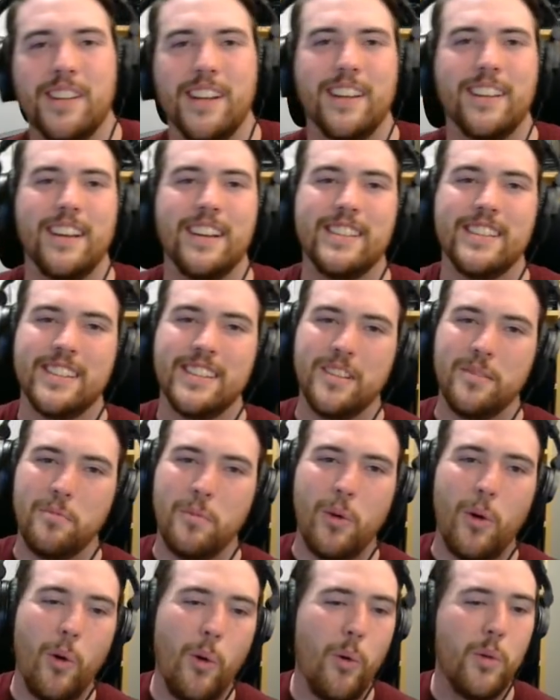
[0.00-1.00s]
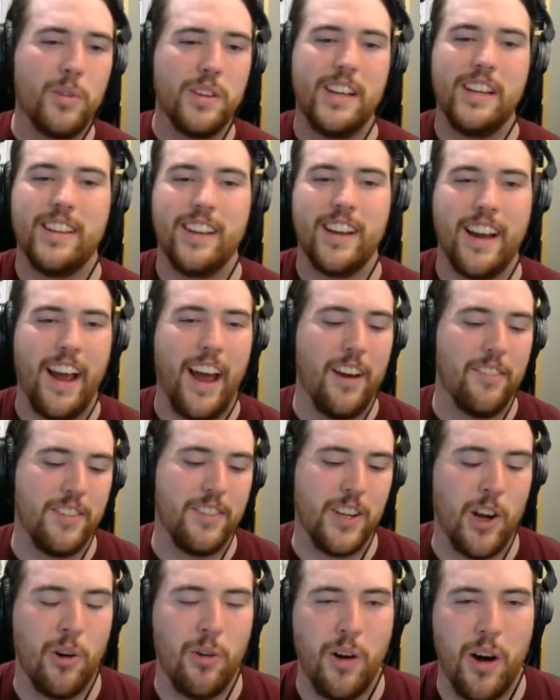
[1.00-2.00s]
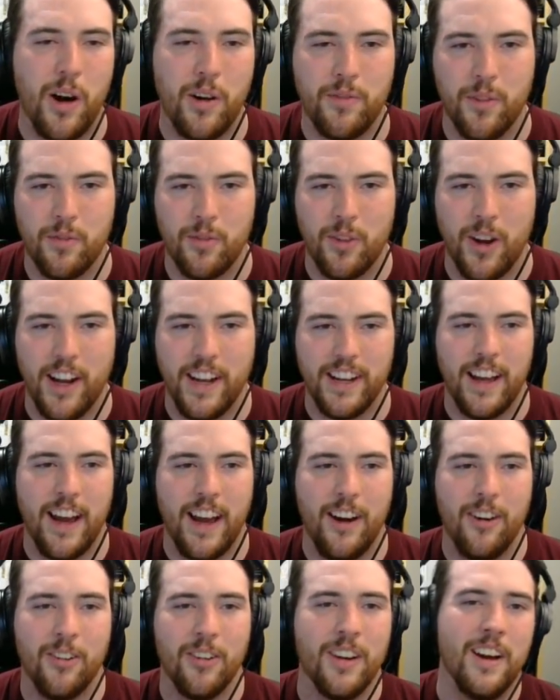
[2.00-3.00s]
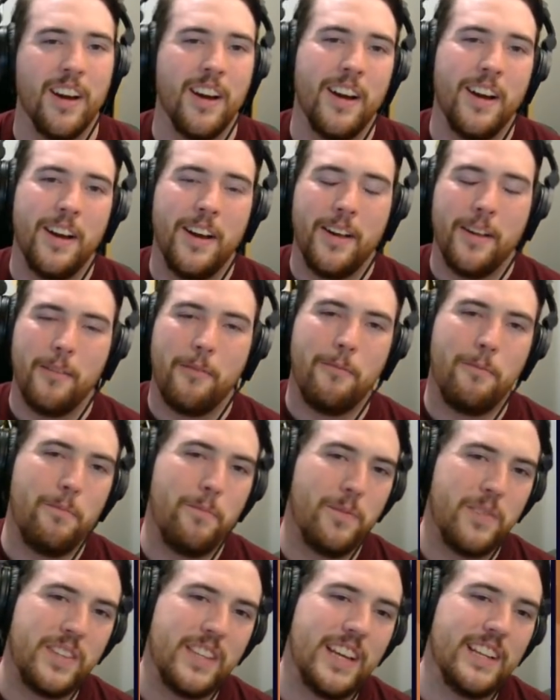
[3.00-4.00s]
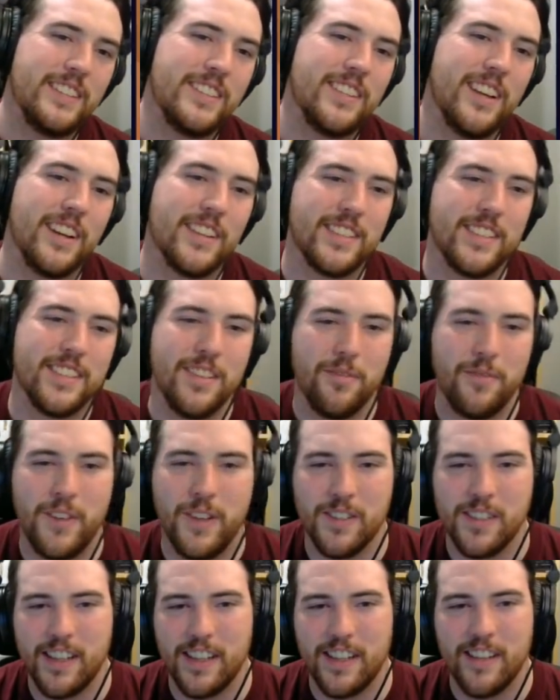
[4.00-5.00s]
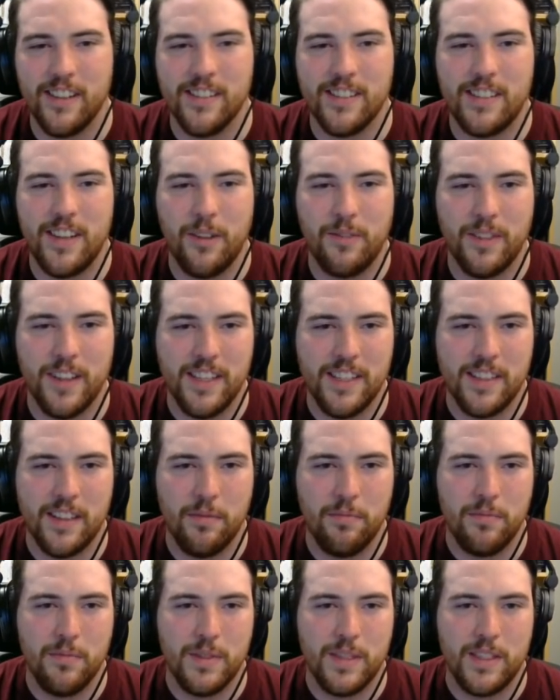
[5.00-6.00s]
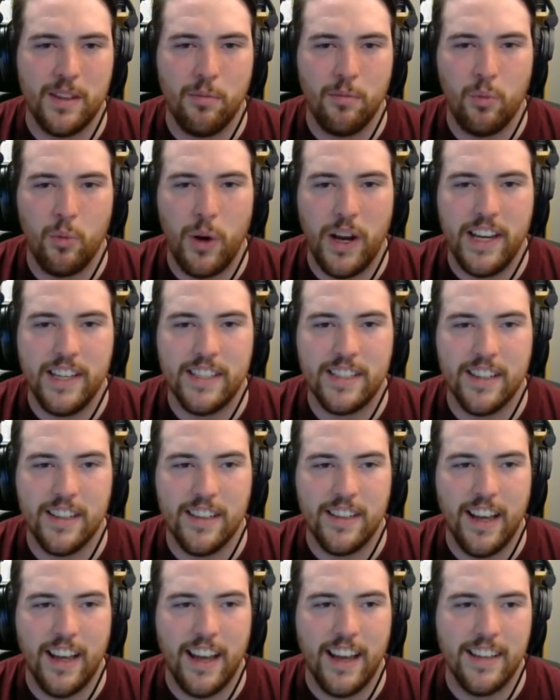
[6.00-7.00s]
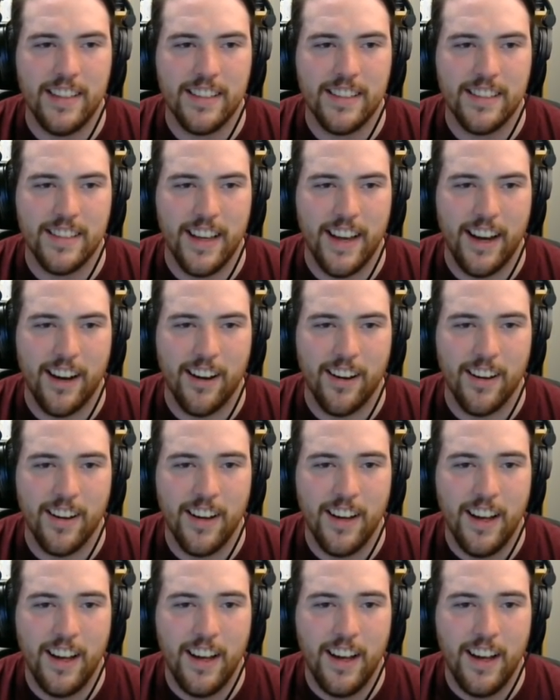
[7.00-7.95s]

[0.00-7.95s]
thing. That's the only thing I have to go off of right now. So that sucks because it feels like there's definitely some some wasted days there.